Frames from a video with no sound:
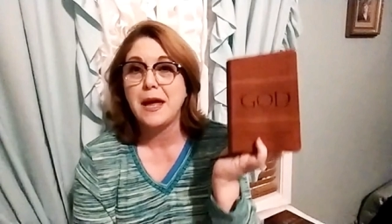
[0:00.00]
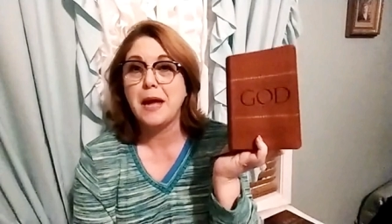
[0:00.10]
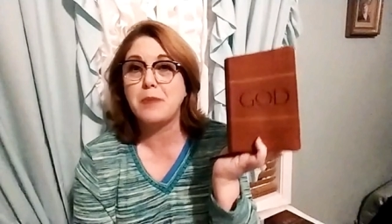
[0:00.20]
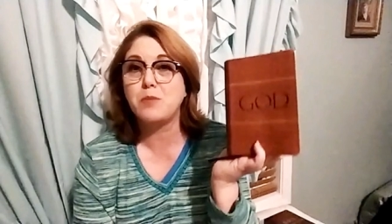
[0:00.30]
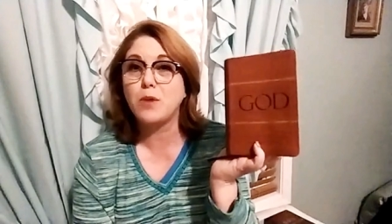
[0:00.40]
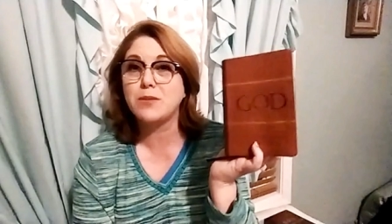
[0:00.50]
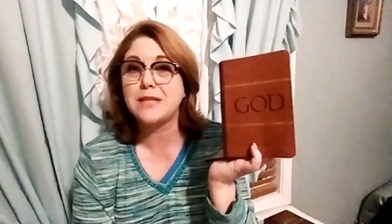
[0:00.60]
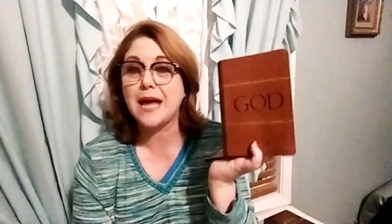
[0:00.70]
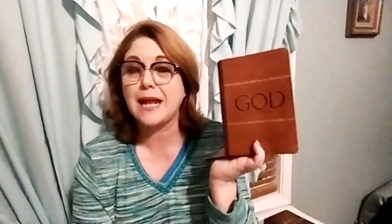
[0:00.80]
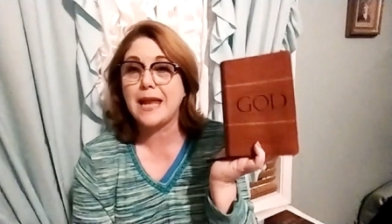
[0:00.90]
And boy, was
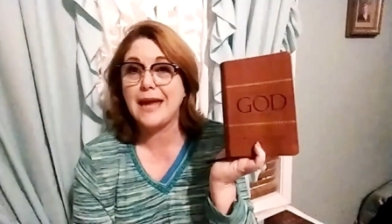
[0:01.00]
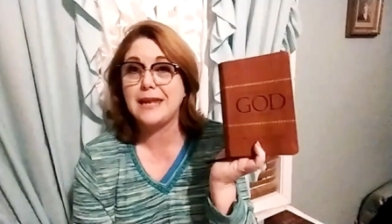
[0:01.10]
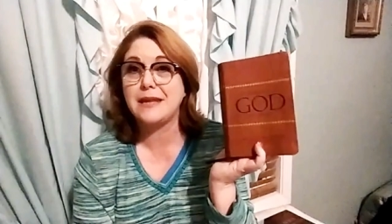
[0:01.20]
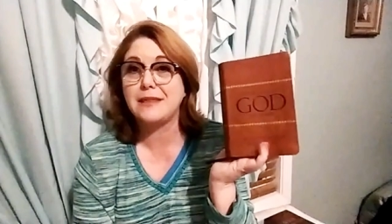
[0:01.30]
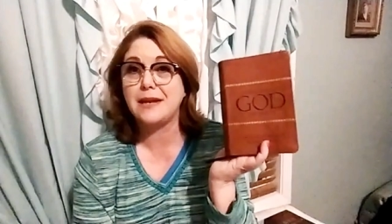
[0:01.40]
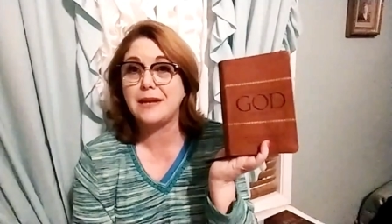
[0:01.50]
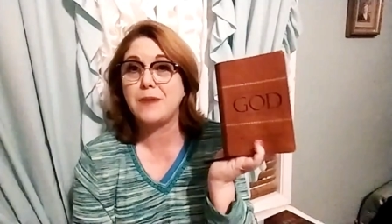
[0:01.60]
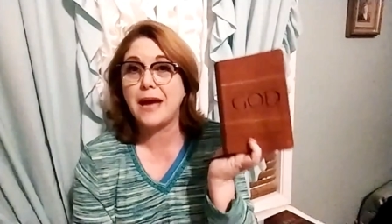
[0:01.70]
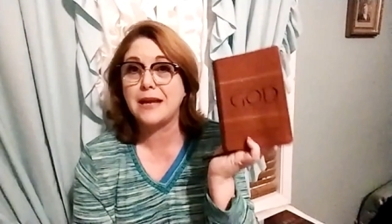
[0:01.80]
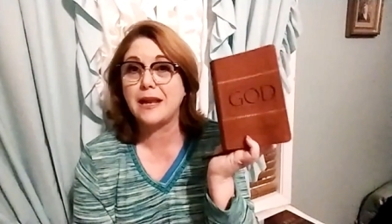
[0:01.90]
I glad it, that it
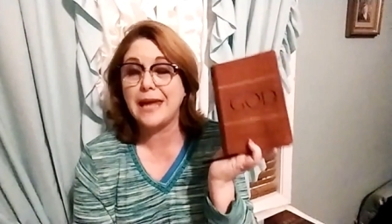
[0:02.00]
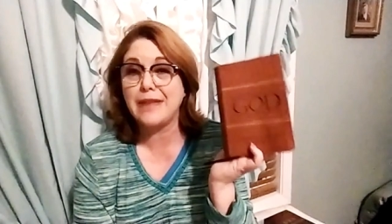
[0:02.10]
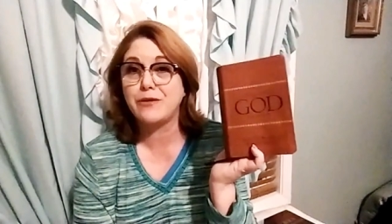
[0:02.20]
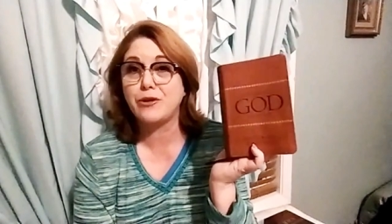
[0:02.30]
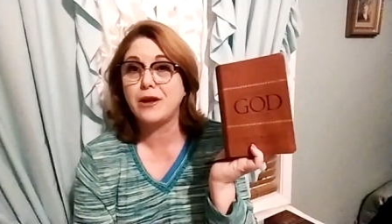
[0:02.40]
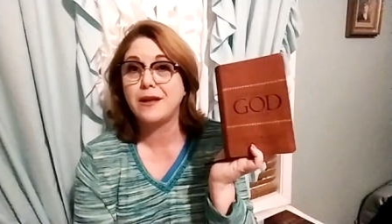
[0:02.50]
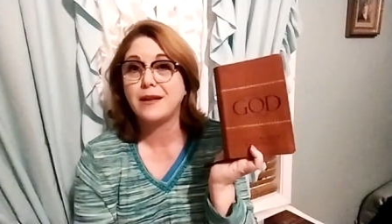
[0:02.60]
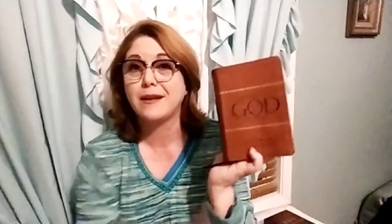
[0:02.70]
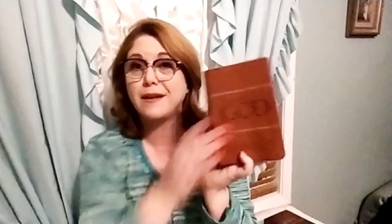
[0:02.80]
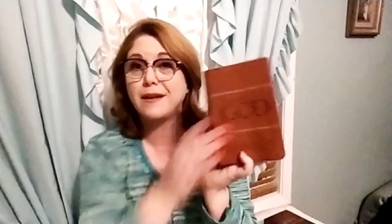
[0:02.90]
had a leather
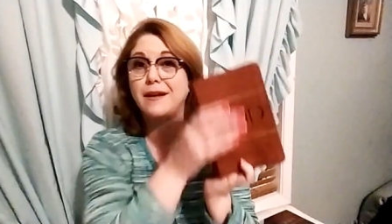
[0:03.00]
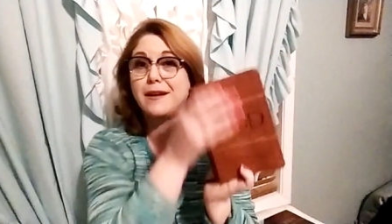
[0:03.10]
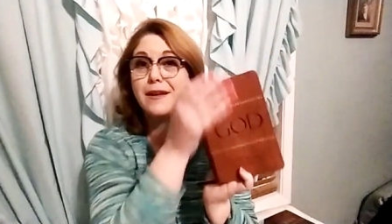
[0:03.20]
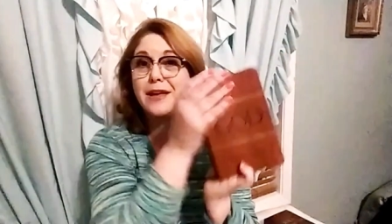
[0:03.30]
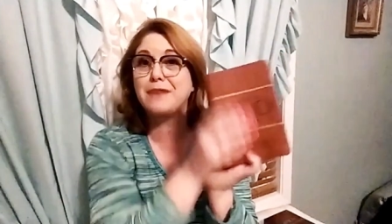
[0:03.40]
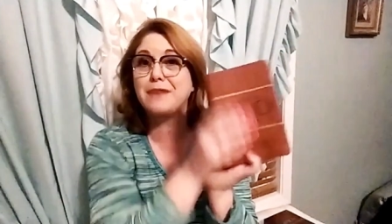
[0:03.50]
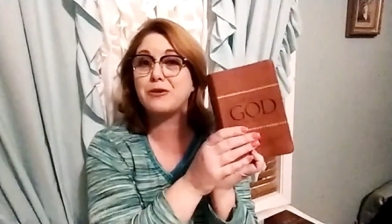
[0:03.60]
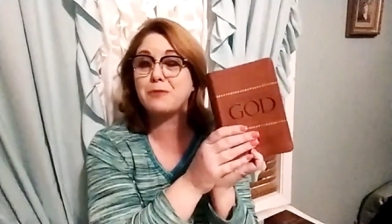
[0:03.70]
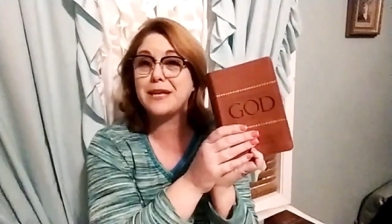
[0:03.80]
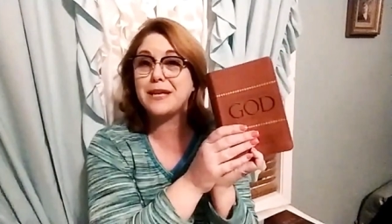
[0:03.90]
uh,
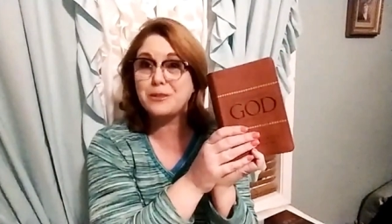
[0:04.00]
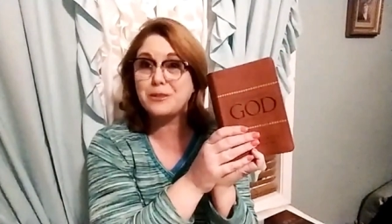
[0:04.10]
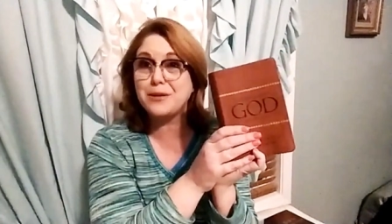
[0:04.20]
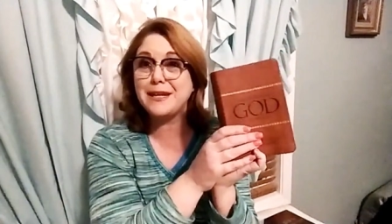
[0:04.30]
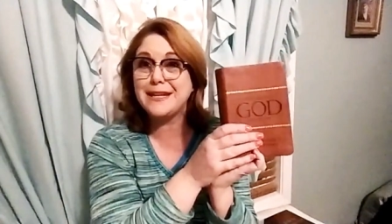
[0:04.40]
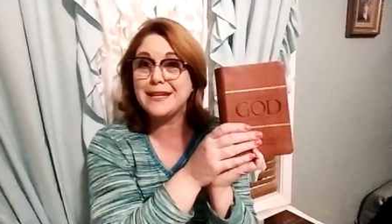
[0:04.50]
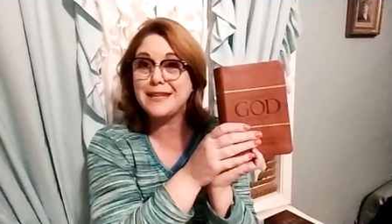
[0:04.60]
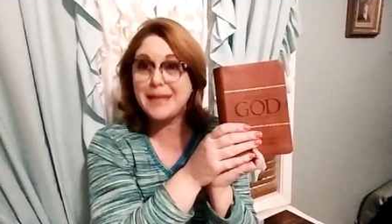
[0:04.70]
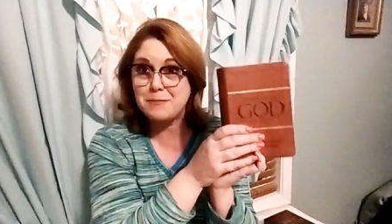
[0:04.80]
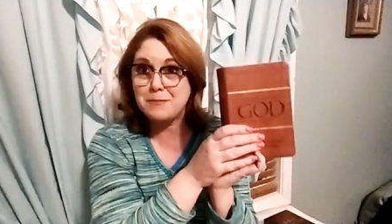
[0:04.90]
cover because it really did
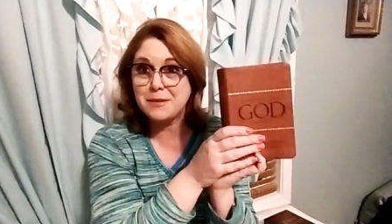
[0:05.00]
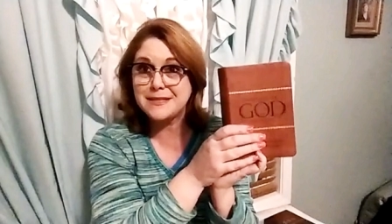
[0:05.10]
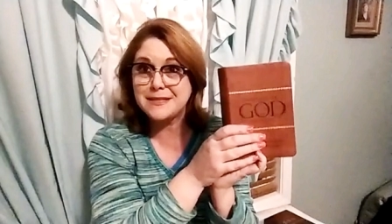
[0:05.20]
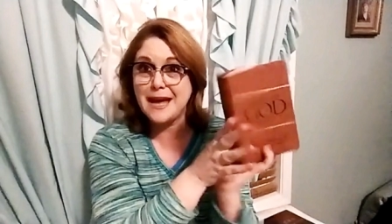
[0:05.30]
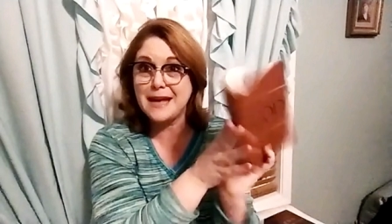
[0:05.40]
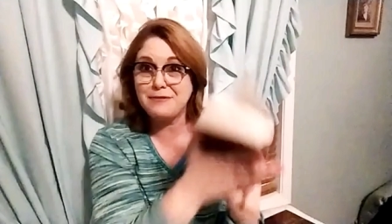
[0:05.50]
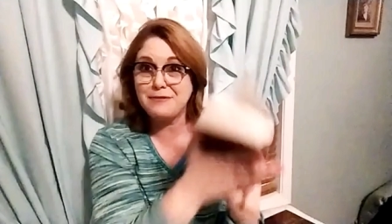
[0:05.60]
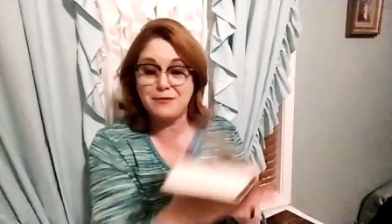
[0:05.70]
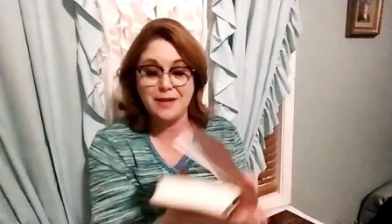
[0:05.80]
keep it safe.